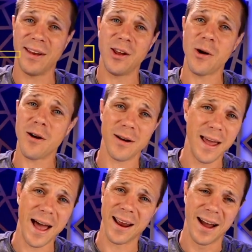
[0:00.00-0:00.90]
video, I already
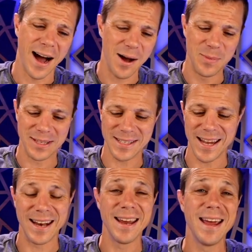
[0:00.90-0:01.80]
had a comment
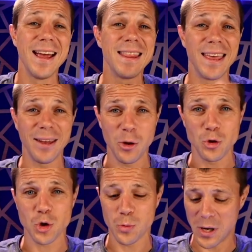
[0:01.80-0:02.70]
saying, thank you
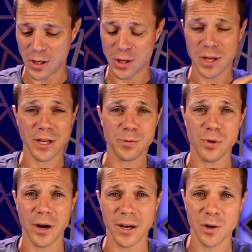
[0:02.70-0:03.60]
so much. This
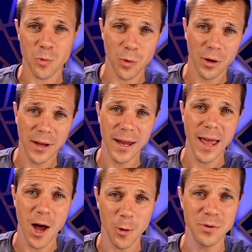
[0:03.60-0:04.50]
product really
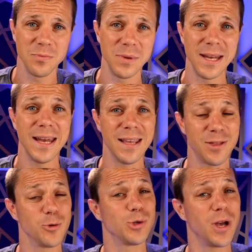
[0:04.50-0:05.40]
helped me
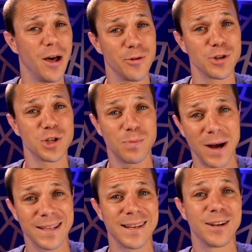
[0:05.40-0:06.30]
hit those other
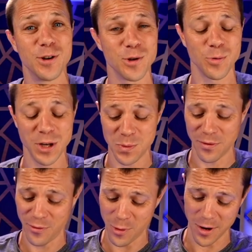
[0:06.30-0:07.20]
spots I couldn't reach
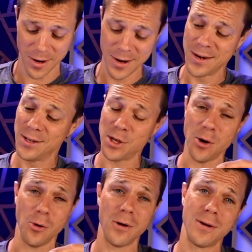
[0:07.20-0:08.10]
before.
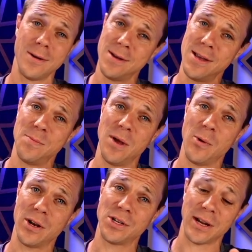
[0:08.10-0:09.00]
So you may
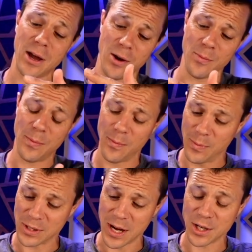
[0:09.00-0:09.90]
want to check out a
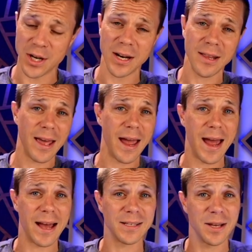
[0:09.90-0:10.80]
massage gun that
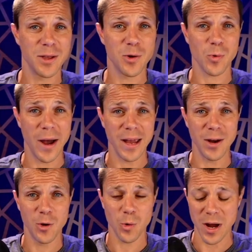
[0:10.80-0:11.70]
has the right
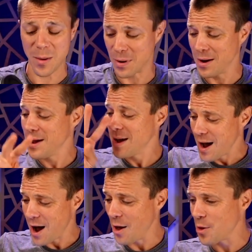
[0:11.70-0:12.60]
grip.
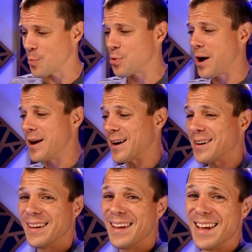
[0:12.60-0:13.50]
Other
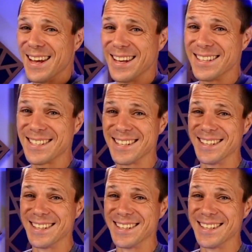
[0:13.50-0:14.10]
product is,